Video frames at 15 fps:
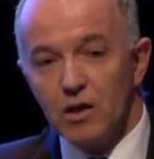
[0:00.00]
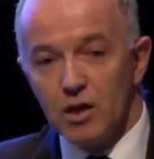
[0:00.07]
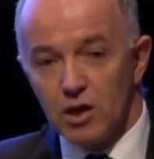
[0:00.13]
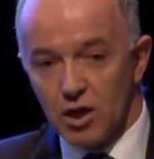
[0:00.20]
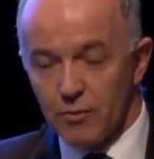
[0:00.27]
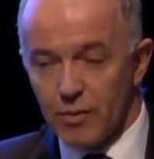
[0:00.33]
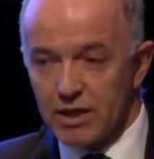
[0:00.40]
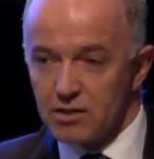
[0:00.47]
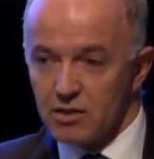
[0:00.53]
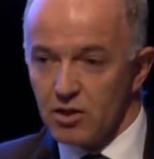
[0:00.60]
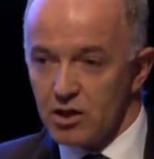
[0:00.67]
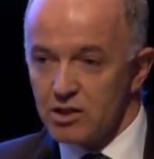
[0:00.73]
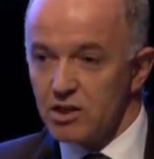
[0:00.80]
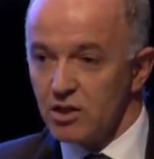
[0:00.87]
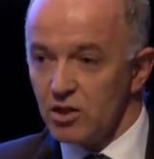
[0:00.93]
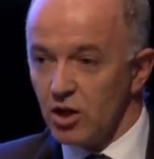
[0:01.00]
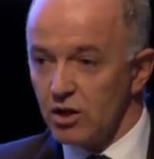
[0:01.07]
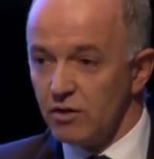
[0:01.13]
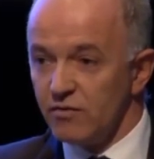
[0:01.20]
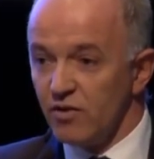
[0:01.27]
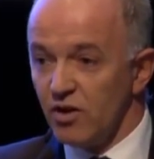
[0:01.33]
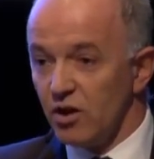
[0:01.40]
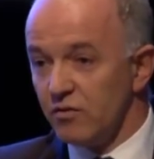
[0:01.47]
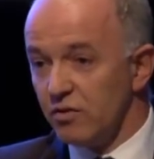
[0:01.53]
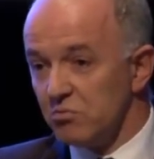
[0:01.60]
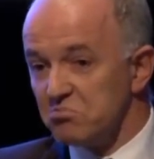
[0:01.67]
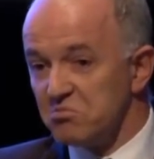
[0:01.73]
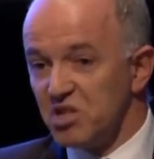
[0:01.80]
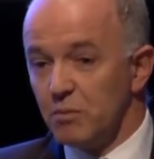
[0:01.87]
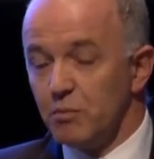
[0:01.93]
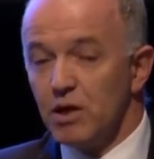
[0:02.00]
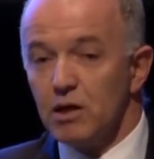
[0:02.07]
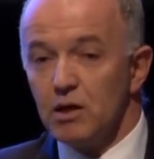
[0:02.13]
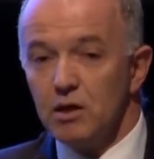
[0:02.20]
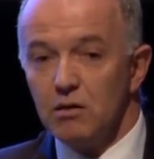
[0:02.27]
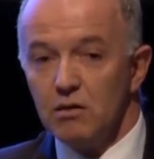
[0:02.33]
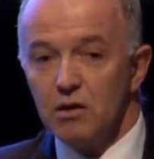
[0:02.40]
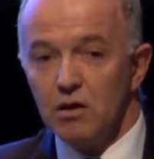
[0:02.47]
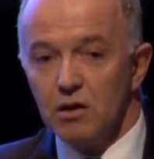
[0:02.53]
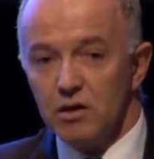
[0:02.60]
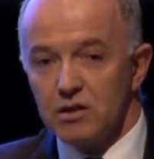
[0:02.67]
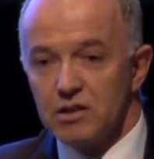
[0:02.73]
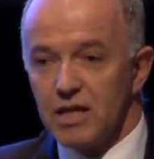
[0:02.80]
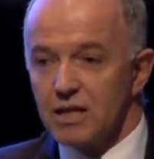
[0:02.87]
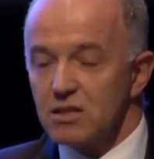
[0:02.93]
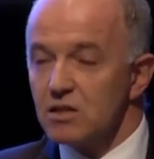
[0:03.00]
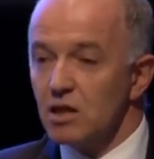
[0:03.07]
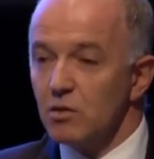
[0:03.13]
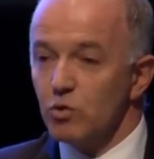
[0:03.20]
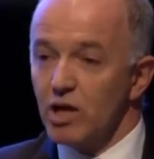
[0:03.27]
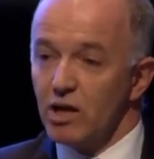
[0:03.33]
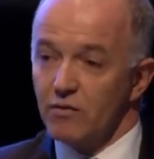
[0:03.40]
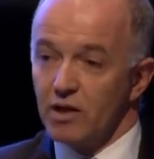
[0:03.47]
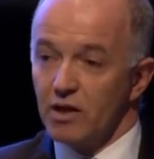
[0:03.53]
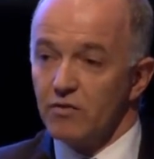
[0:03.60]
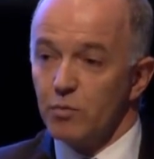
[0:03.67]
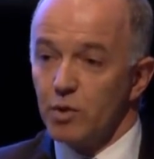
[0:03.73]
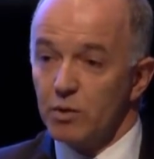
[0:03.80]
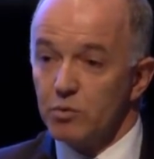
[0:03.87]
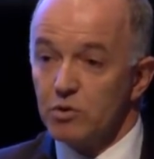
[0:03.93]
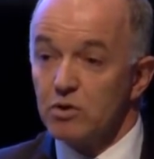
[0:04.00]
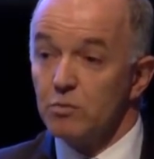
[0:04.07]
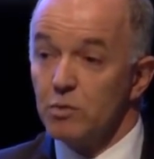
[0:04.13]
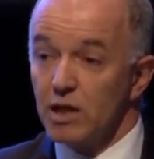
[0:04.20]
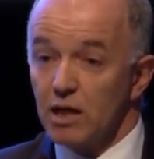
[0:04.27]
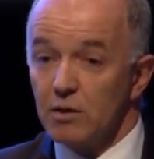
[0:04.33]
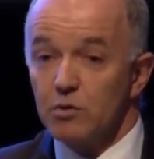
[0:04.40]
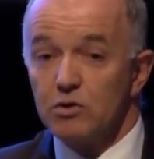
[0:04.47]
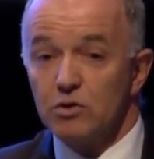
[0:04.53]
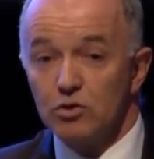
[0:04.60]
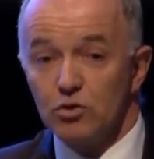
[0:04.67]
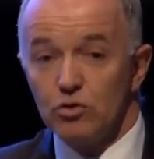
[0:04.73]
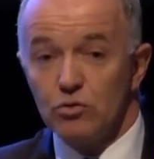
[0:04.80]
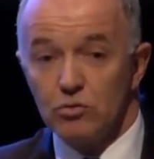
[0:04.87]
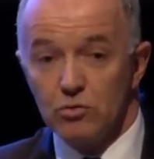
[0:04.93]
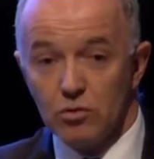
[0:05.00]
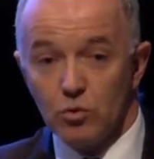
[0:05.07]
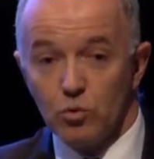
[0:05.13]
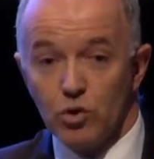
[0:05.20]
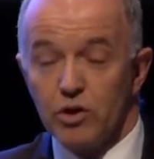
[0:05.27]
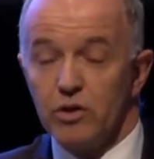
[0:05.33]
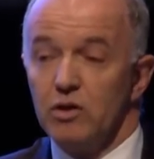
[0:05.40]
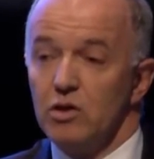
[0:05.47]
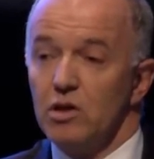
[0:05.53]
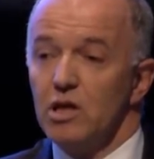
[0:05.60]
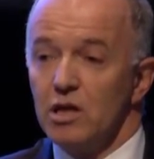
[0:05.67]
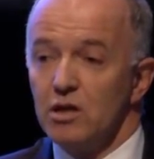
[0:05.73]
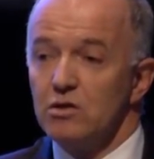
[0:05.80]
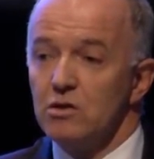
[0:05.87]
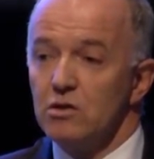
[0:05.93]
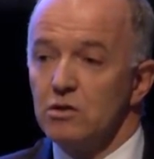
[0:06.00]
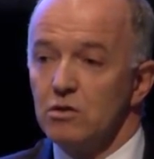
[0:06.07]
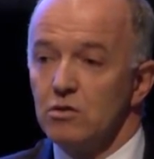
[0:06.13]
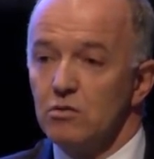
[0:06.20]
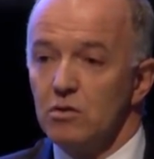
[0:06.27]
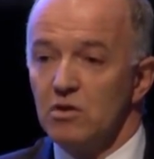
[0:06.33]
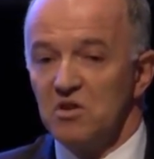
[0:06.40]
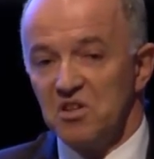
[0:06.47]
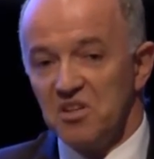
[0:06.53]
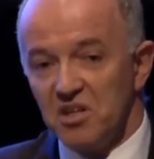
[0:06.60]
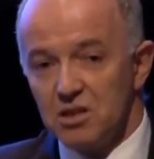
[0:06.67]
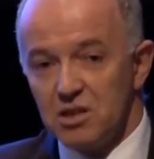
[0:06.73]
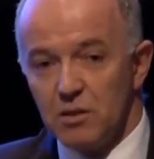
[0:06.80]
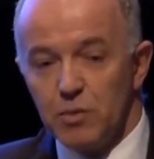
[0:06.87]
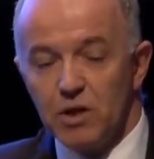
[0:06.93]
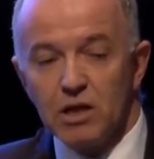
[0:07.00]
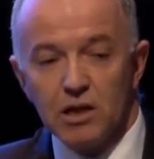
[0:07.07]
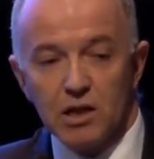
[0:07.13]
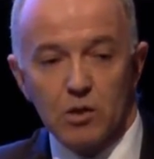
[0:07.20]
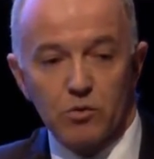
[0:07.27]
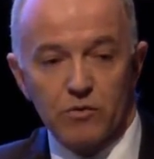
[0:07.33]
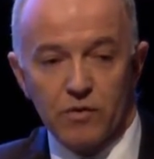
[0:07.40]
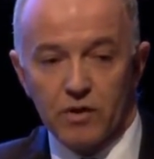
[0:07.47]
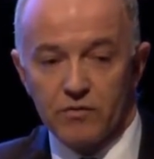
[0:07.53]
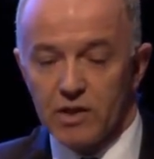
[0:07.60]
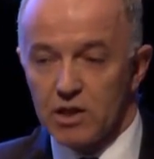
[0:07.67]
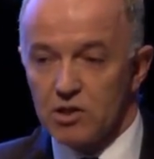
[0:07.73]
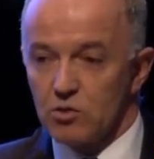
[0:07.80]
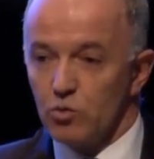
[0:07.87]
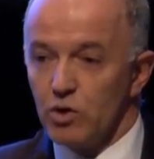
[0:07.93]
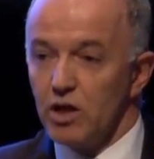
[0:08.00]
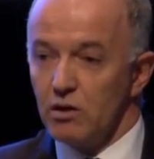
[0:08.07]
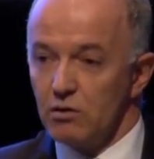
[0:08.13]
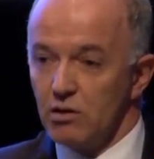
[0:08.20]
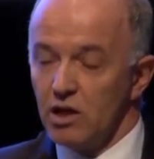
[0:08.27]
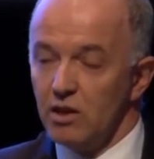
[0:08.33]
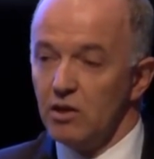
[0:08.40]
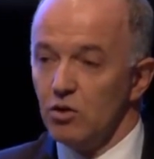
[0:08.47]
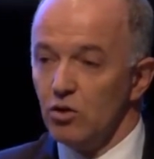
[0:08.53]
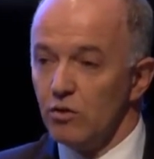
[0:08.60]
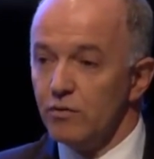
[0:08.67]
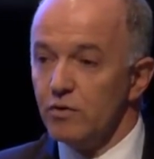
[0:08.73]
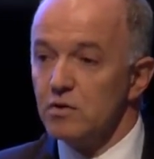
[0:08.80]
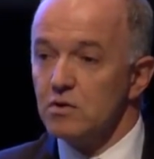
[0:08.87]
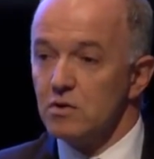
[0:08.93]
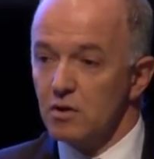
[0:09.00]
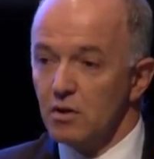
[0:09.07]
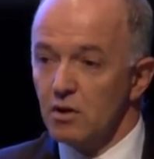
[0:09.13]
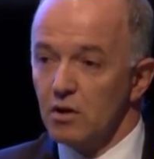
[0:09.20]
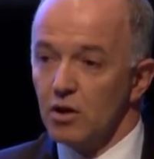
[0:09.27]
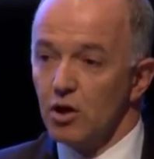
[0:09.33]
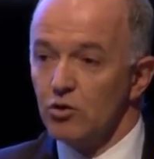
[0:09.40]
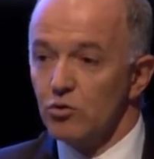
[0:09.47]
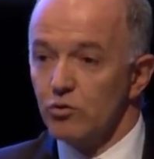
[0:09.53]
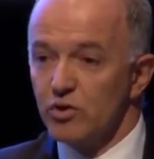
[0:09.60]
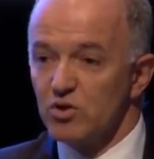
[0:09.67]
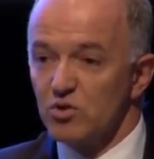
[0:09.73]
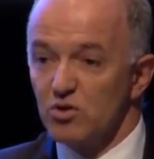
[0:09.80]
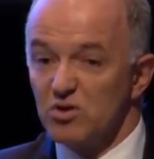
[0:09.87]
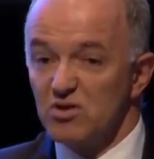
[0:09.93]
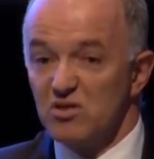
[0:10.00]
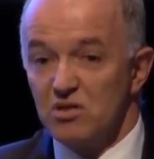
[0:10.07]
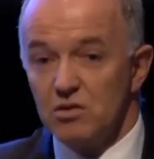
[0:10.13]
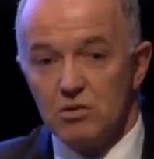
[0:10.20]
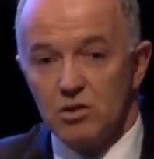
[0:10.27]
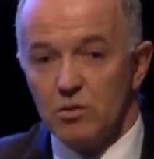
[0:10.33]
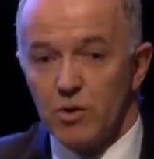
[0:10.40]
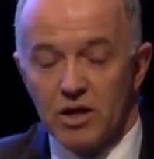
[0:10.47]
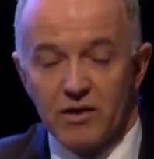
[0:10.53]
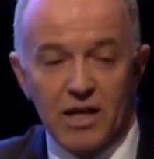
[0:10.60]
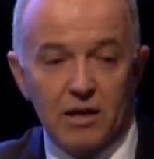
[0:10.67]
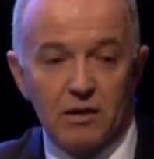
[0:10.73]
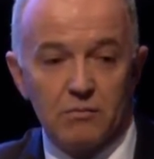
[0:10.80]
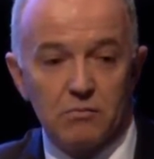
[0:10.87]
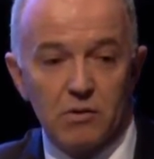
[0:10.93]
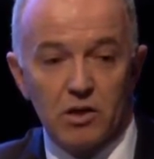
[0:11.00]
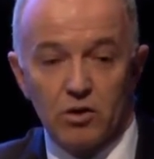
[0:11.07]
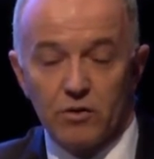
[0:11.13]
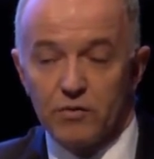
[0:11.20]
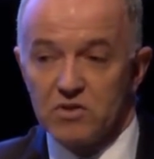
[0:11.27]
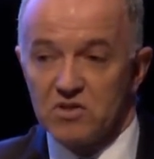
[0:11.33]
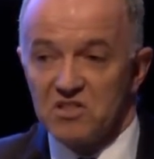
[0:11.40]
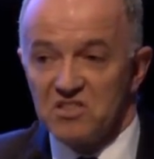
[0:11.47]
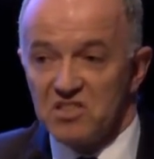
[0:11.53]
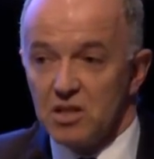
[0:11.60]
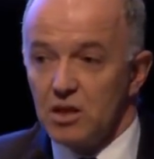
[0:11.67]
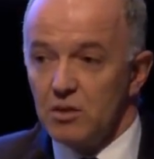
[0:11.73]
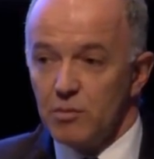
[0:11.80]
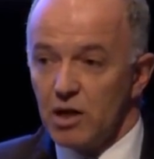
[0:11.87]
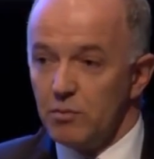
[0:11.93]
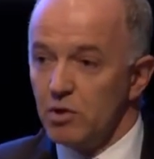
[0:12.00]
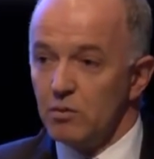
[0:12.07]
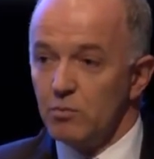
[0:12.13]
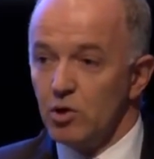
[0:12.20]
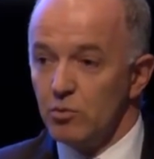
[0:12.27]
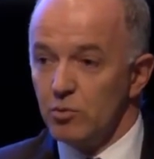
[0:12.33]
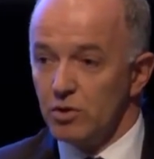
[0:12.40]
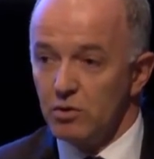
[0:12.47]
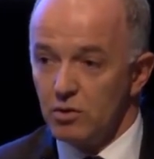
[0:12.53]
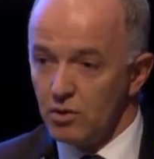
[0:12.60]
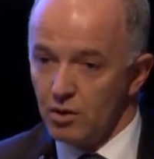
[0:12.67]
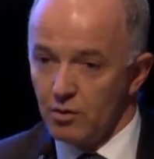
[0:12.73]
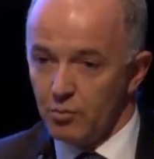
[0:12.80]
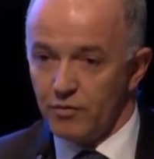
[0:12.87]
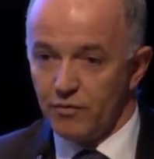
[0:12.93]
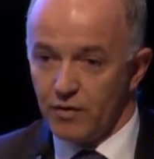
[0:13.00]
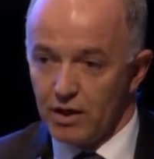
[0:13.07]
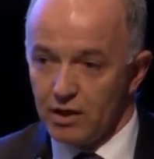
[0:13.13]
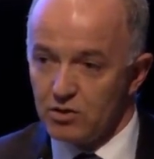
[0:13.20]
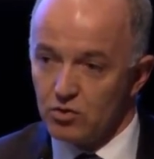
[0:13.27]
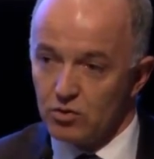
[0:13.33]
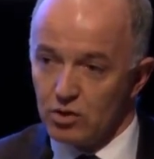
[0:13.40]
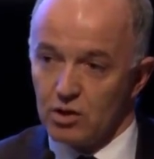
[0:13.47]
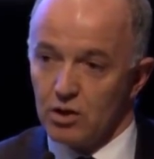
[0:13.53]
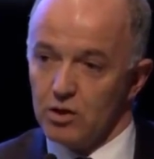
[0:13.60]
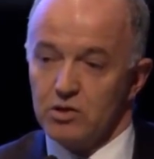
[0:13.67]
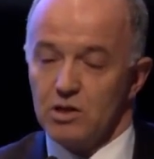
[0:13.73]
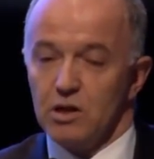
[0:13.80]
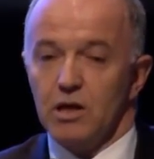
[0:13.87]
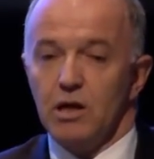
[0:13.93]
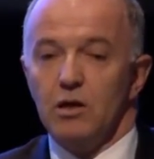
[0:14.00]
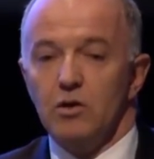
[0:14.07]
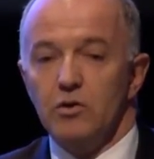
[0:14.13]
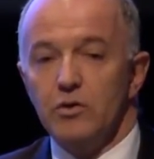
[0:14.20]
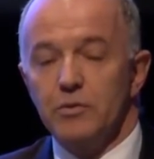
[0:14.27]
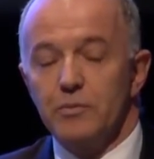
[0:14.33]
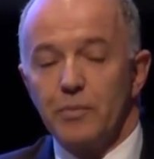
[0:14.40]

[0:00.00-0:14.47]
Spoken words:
Go back to 1995. Typically, your tax team would have enough people to be able to do the work that you needed to do. Typically, they were 5 days a week in the office. Local resources, you might have had an office in Sydney, maybe in Melbourne, but fairly sort of closely held.